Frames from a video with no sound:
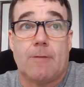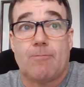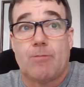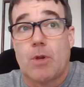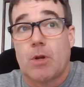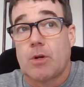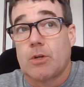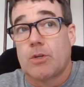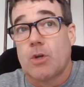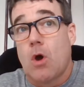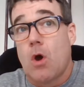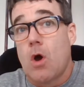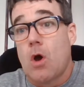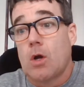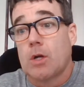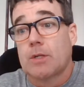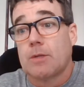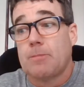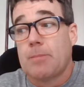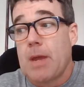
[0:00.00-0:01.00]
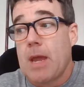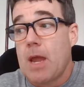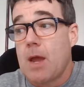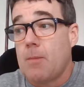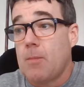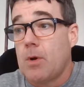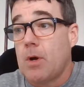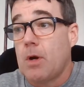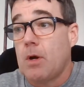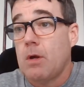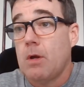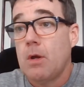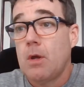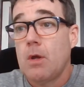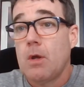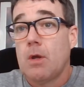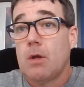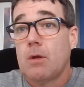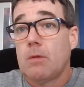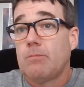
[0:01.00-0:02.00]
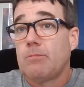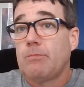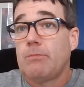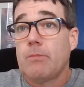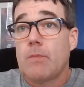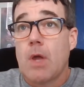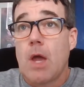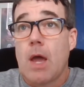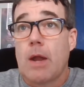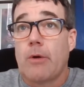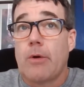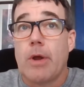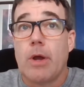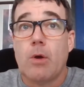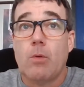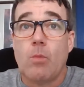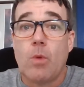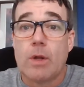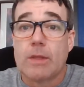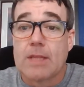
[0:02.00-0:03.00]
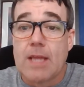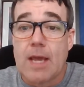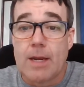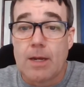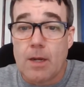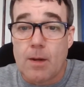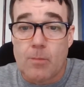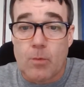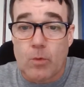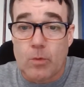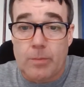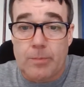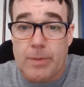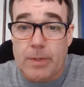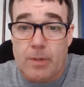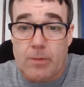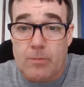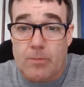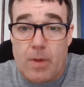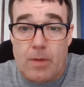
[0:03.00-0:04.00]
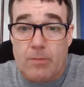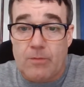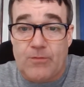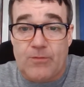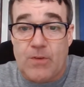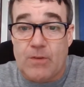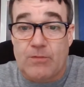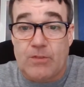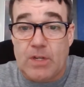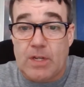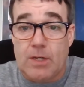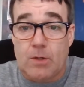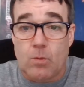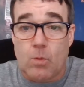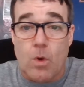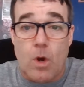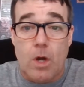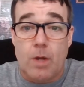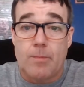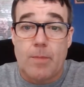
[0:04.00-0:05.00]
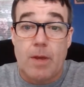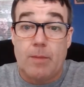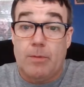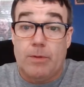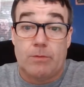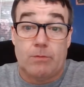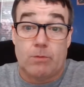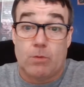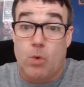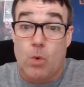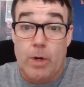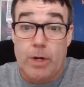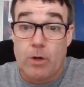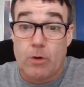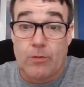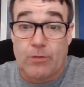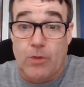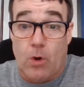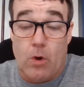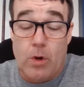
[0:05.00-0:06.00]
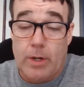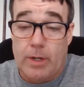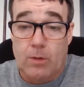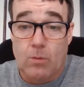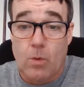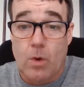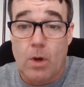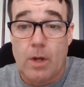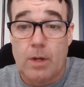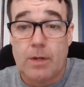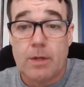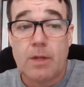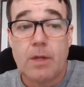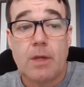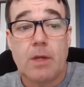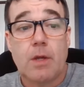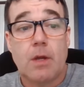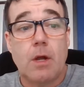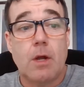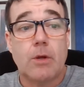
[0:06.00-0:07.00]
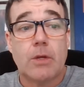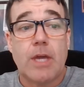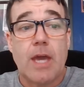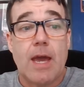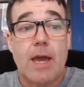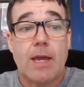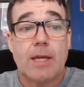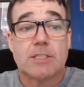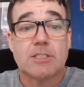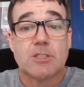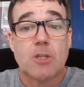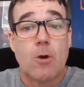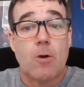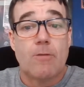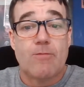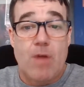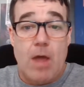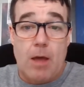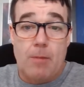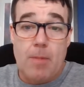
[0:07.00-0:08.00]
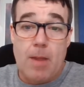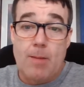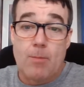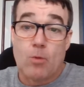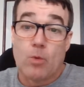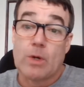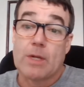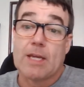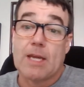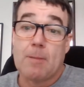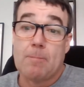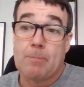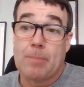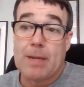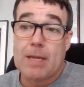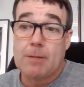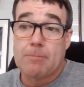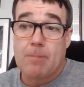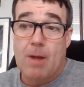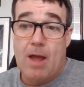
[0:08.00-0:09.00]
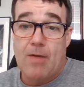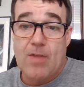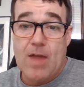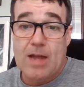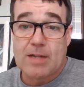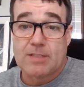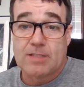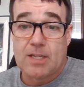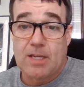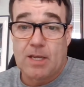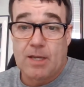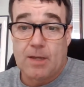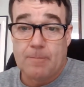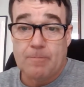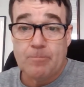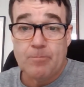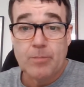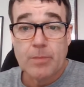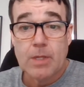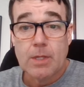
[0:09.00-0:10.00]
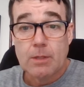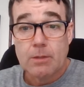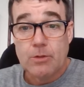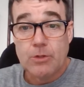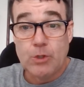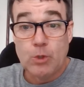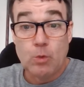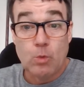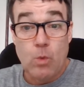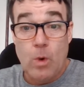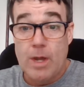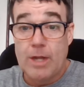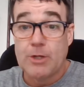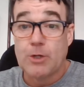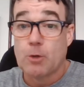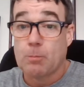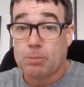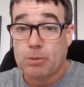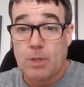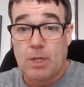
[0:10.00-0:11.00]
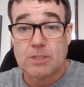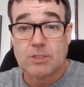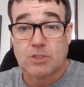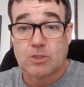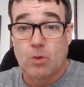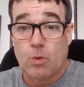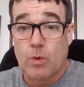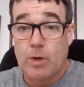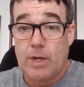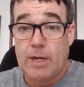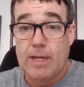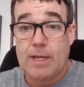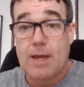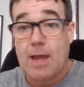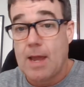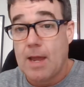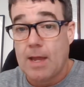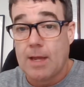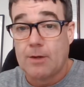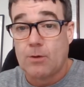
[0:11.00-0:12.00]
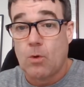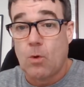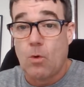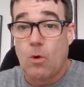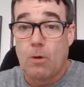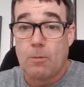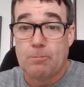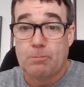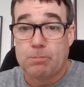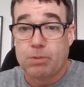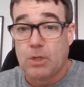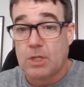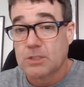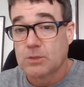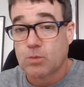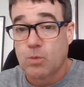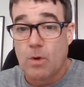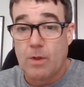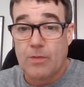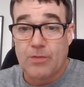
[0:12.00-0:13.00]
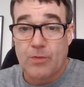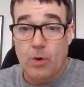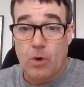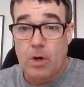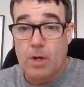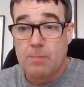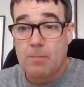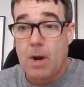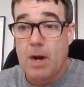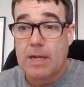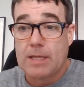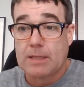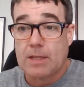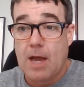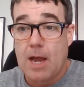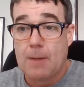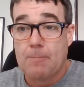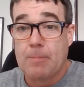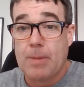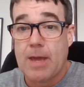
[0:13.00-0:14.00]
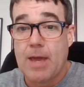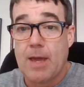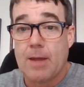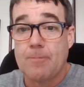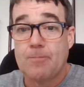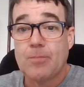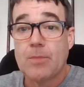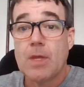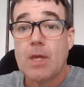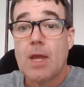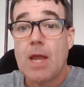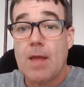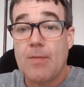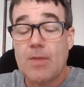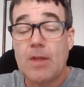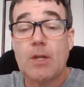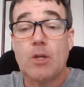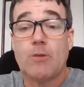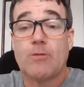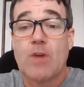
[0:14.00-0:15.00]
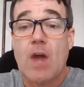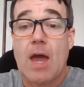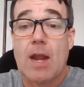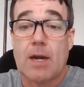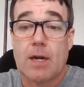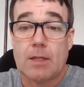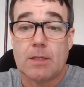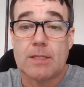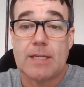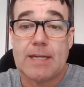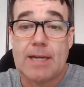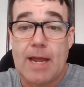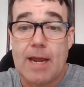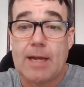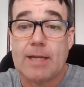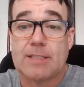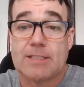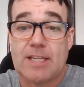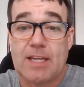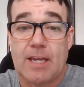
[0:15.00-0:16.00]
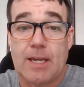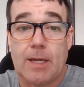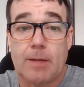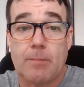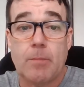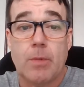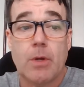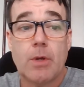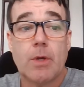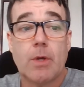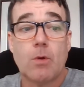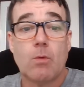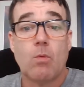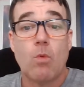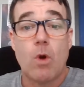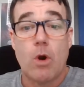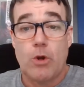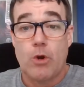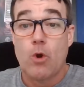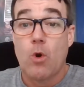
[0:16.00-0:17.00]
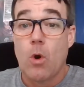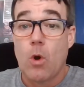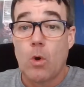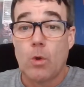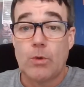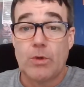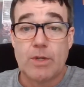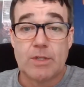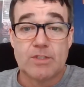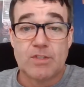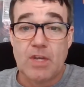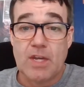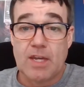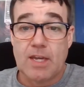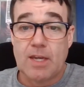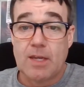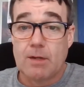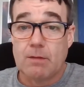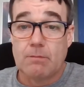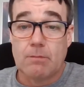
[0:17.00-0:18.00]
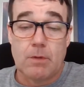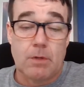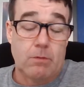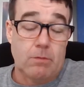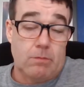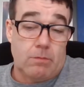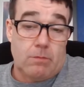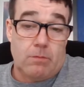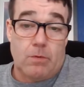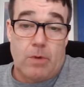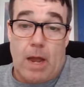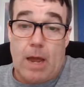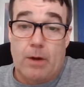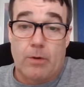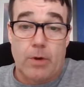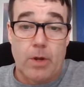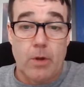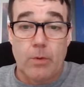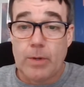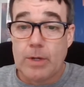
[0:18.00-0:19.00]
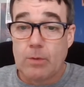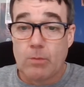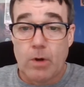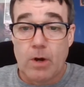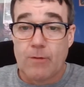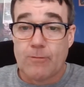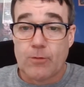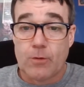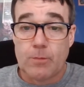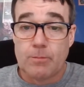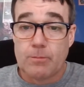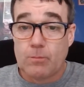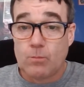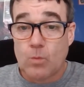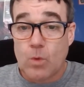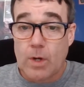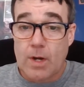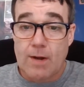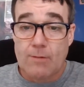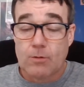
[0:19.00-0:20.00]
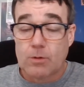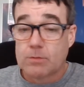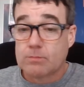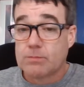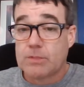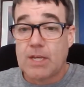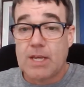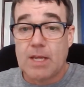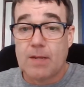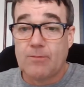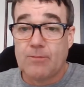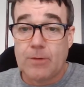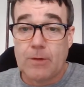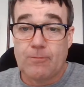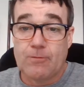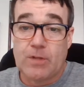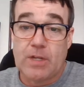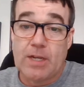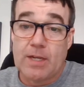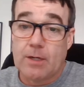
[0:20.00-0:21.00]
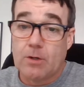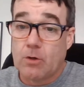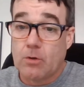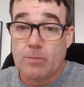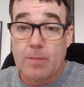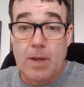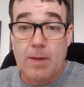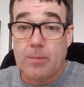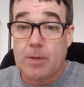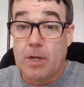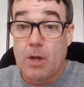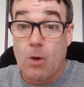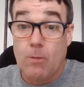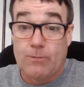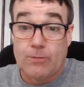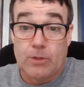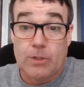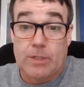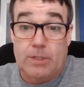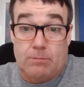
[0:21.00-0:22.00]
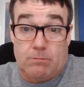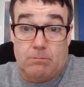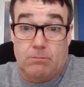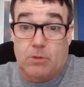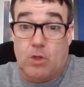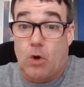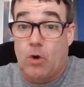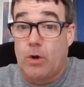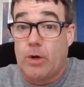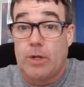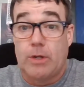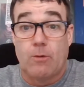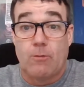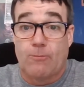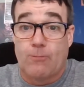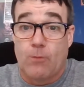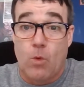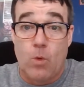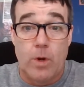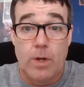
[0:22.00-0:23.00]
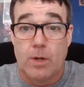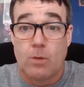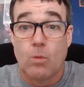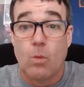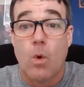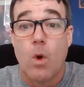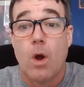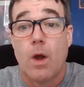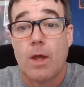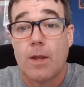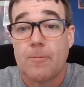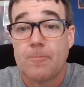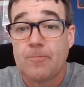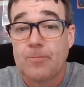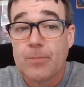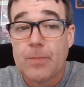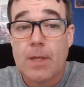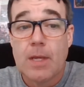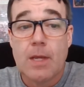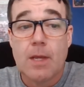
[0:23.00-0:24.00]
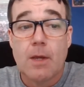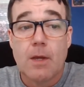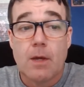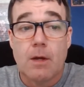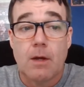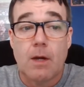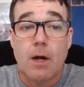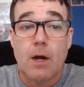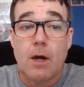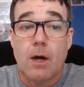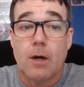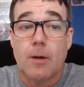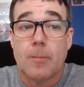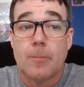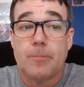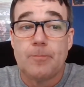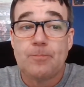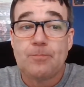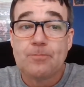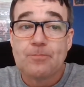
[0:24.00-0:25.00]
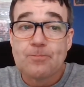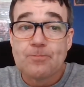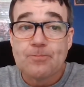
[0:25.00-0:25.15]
if they're dog to Bama, I don't know what that number would be, maybe 15 to 1, maybe 20 or 30 to 1. Okay, so if Alabama were to get beat by that team, you win your plus 3 and or plus 130 money line bet. And then you've got an Elite 8 team where you're holding a ticket, I don't know, anywhere from whatever, 10, 15, or maybe hopefully 30 or 40 to 1. Um,